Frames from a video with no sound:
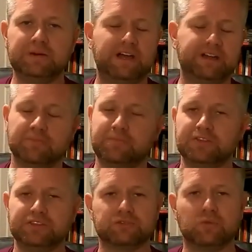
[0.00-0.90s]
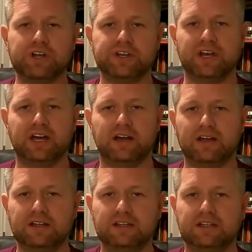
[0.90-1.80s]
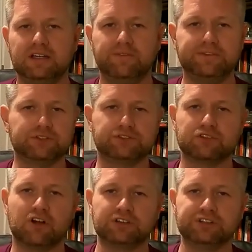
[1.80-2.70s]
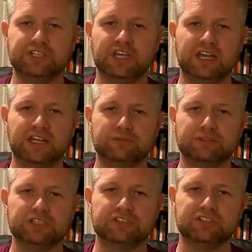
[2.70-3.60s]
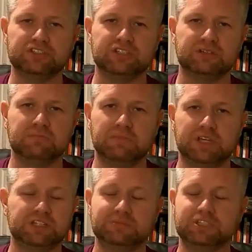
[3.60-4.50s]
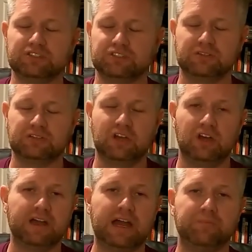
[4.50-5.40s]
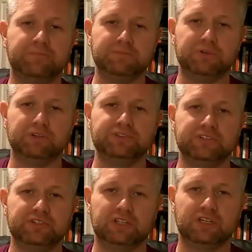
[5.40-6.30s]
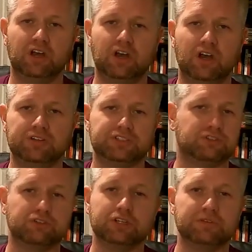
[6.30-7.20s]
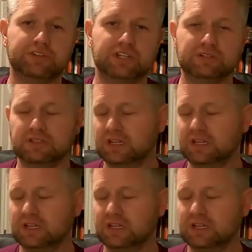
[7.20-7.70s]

I'm fired up on this one. I feel strongly, and the reason is mainly because of how people disagree with it.